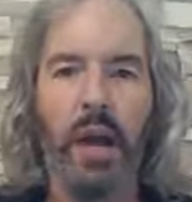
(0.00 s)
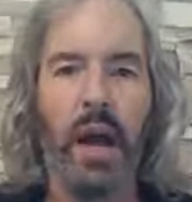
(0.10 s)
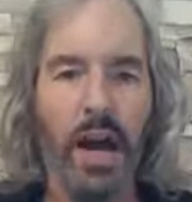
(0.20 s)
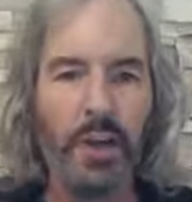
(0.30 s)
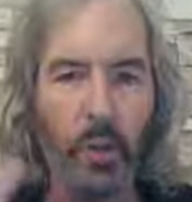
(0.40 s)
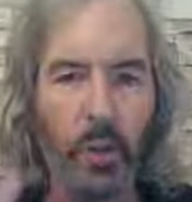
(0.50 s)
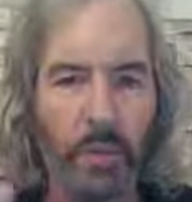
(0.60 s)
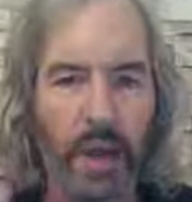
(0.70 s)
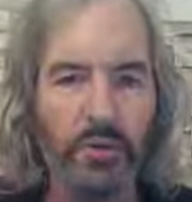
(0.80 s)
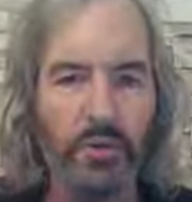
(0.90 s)
I know what
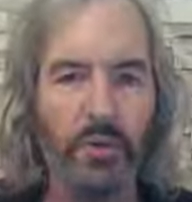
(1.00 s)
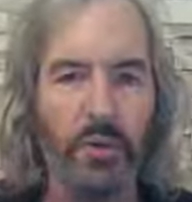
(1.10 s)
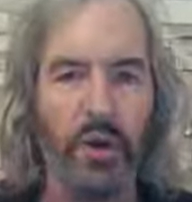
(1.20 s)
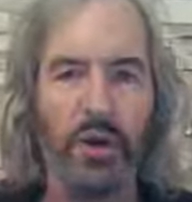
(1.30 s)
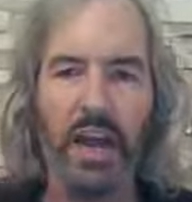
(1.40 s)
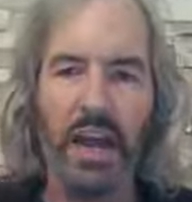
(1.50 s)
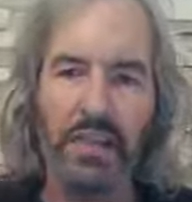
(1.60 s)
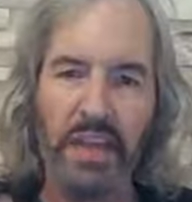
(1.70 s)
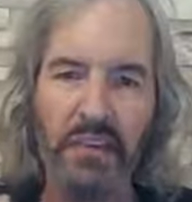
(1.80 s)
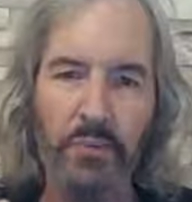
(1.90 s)
my two are, and
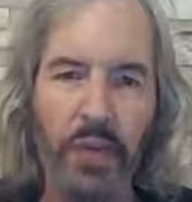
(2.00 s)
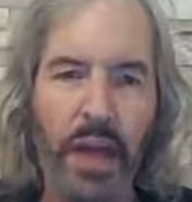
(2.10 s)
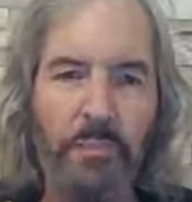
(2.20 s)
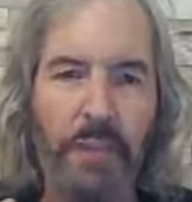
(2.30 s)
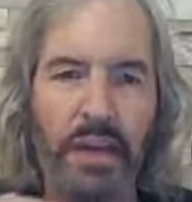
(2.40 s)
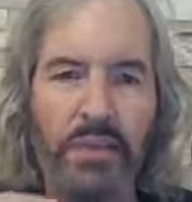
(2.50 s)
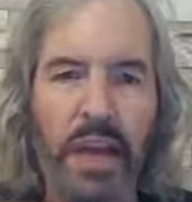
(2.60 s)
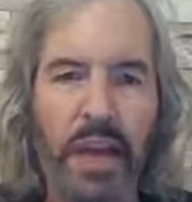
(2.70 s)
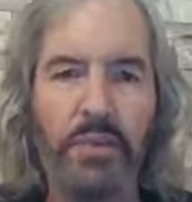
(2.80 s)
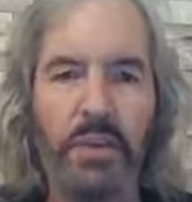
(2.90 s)
that's what I base
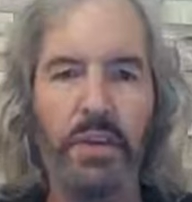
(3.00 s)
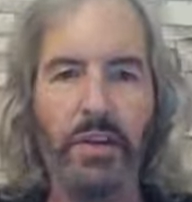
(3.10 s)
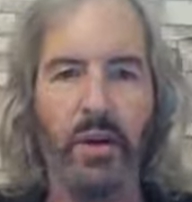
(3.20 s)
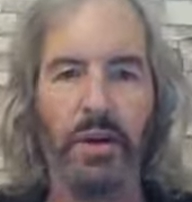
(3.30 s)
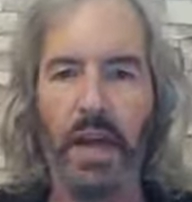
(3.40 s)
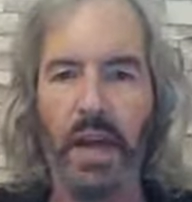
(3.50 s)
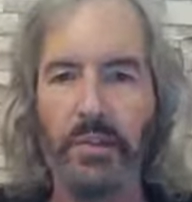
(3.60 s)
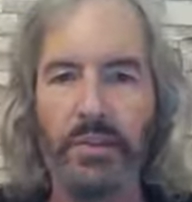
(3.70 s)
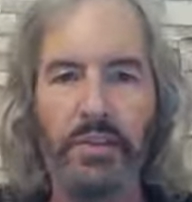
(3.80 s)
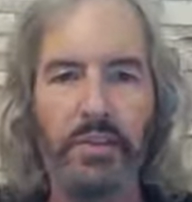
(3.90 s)
everything on.
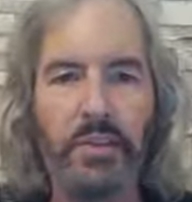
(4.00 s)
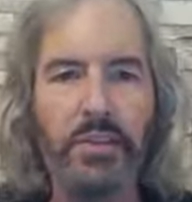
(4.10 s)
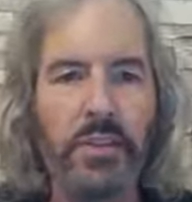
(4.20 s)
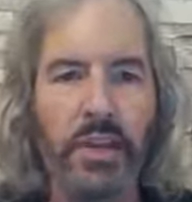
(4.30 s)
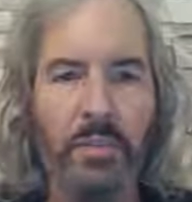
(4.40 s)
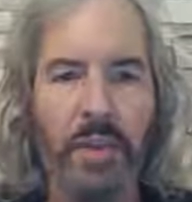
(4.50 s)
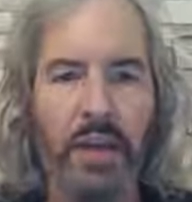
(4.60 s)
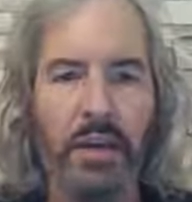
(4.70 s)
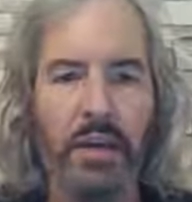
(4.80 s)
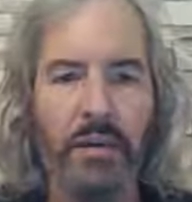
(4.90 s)
Every decision I
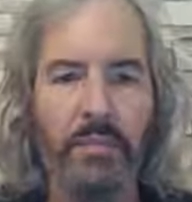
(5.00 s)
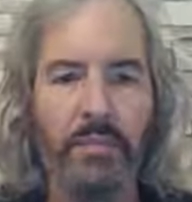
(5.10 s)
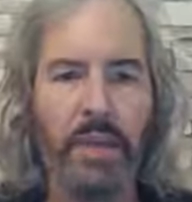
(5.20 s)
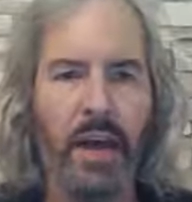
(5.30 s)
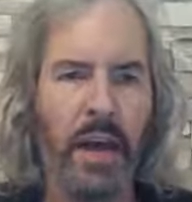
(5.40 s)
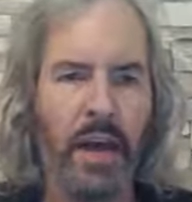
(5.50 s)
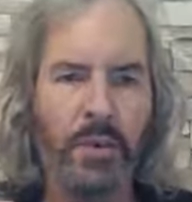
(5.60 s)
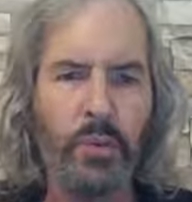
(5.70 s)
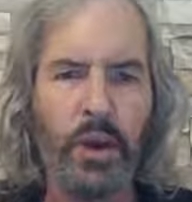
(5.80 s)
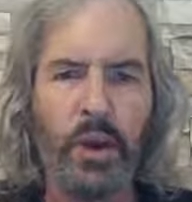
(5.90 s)
make,
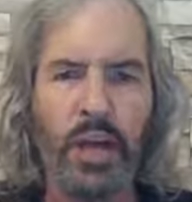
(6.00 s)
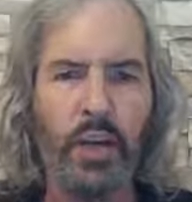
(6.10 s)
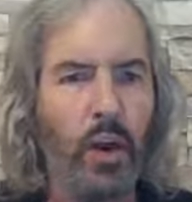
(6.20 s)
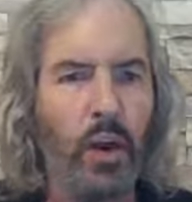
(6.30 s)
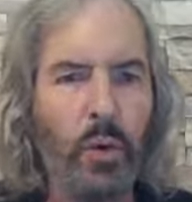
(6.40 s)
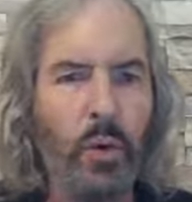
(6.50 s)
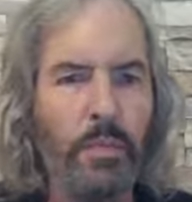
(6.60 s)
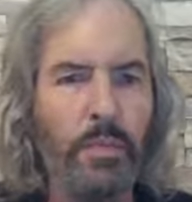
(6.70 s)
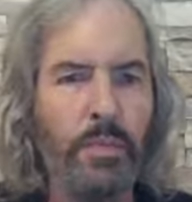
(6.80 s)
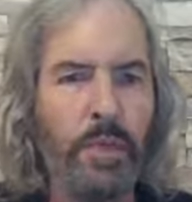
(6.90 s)
everywhere I go,
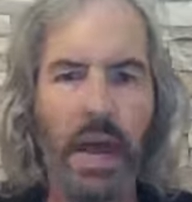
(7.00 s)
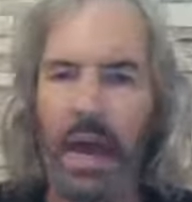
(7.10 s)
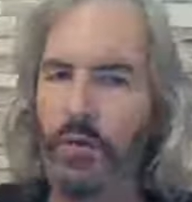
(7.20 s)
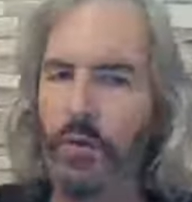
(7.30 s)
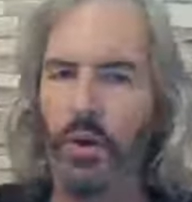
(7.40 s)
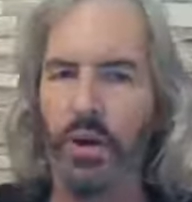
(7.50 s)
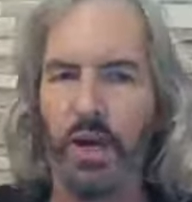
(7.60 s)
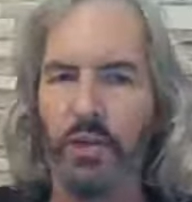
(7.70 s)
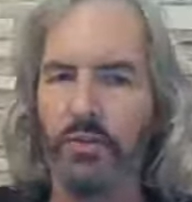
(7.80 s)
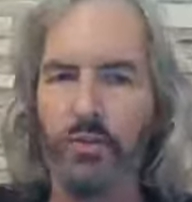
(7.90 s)
everyone I
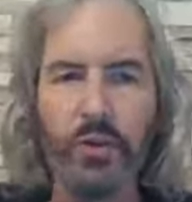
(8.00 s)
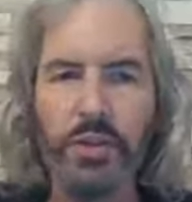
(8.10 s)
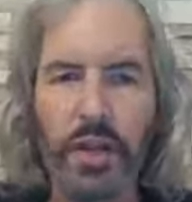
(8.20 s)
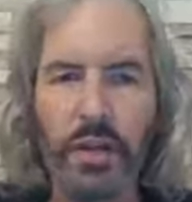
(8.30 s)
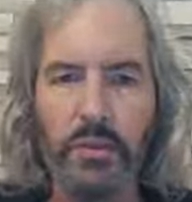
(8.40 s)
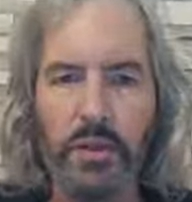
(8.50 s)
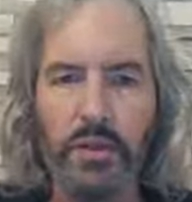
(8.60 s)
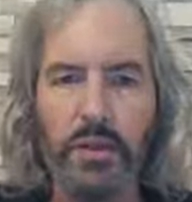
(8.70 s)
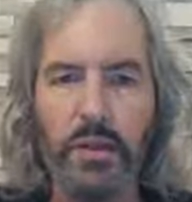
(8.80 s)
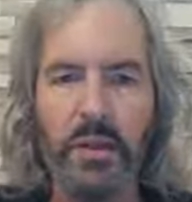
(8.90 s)
associate
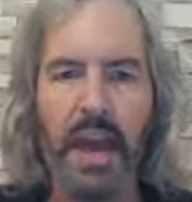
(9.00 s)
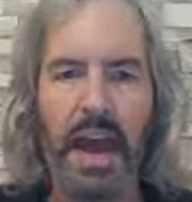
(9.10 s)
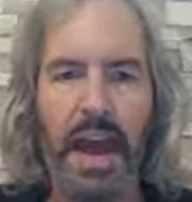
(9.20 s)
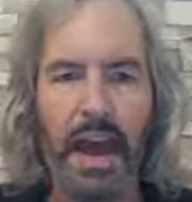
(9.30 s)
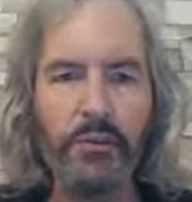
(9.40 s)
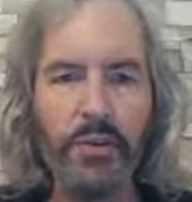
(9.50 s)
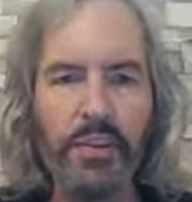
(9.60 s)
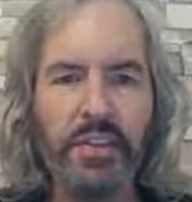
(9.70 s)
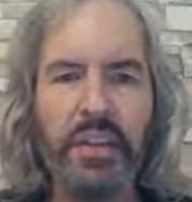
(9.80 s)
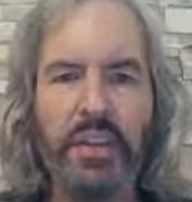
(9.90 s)
with,
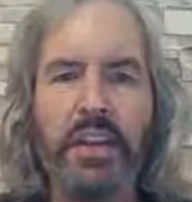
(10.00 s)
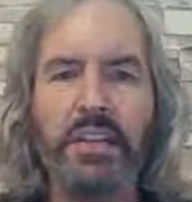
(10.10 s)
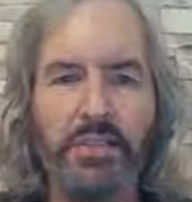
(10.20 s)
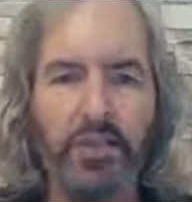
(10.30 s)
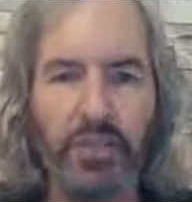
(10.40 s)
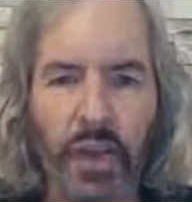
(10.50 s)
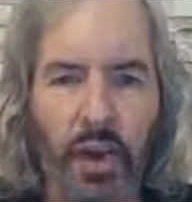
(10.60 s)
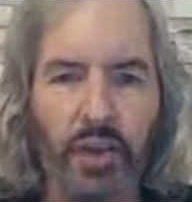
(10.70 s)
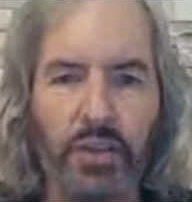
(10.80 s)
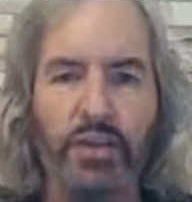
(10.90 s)
everything is
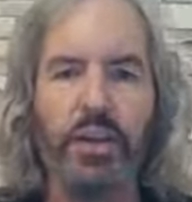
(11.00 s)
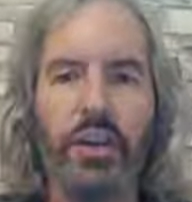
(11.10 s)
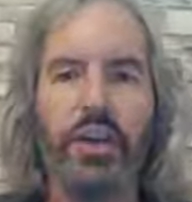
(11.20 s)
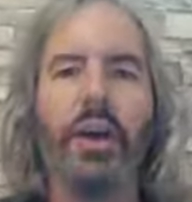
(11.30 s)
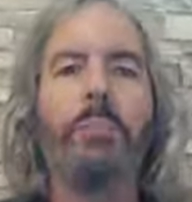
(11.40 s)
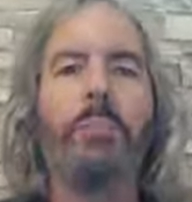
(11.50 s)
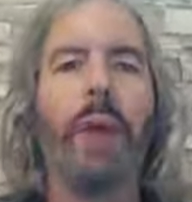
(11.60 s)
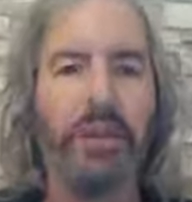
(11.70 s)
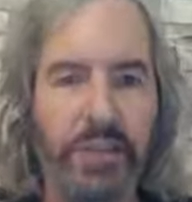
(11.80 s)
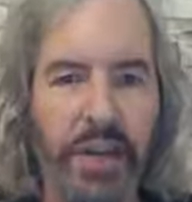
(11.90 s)
judged by
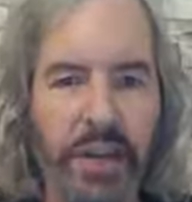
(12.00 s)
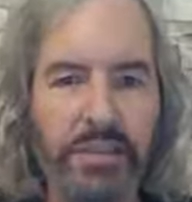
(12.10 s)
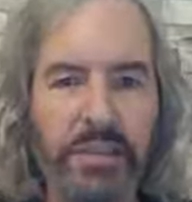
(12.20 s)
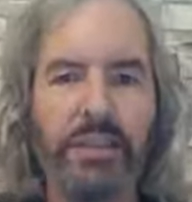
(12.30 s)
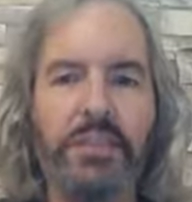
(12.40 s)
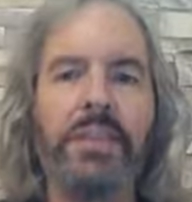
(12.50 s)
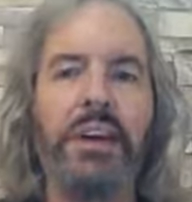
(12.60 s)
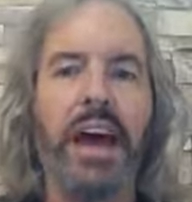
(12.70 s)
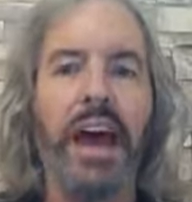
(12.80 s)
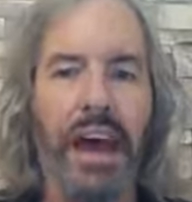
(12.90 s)
Jesus
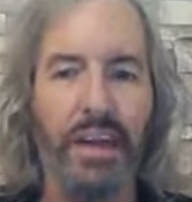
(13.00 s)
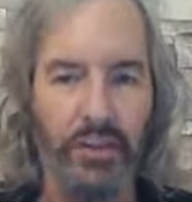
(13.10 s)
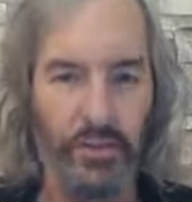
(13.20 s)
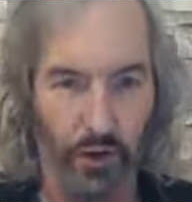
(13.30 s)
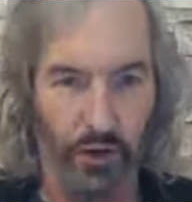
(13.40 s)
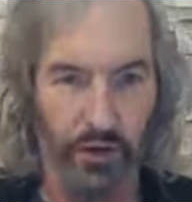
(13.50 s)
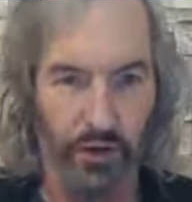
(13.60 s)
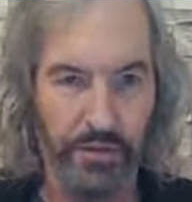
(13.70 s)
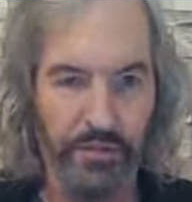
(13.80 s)
and his word